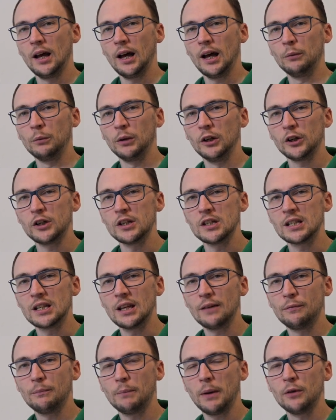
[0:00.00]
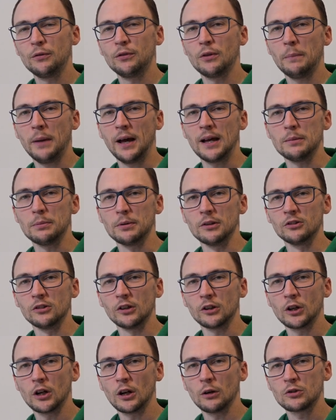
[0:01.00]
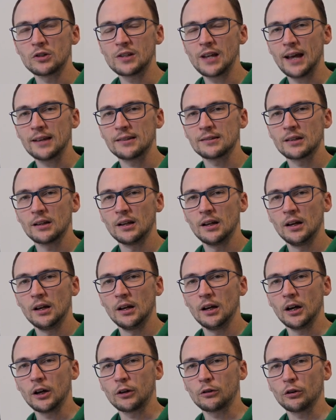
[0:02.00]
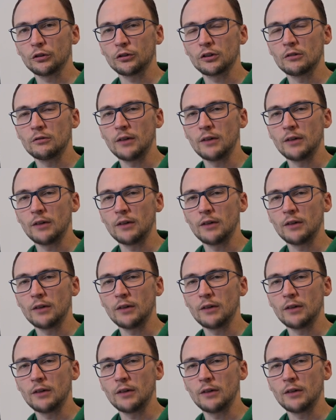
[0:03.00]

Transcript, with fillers: And we're looking to give both the papers a good old test across the